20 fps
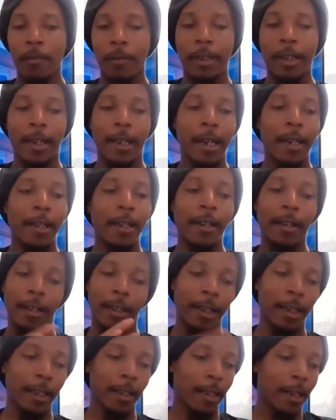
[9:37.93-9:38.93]
But I got
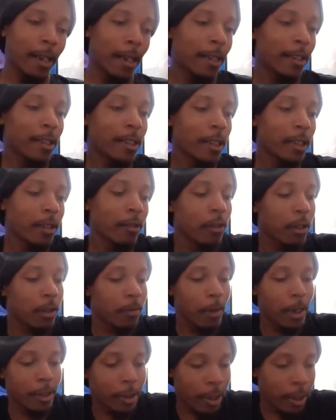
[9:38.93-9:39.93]
to sit there and
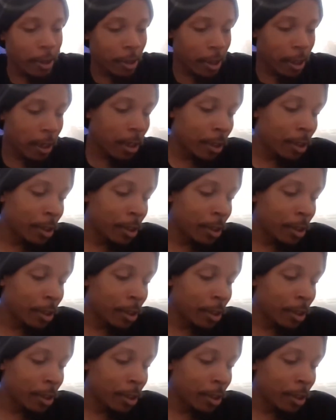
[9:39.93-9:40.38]
respect JJ,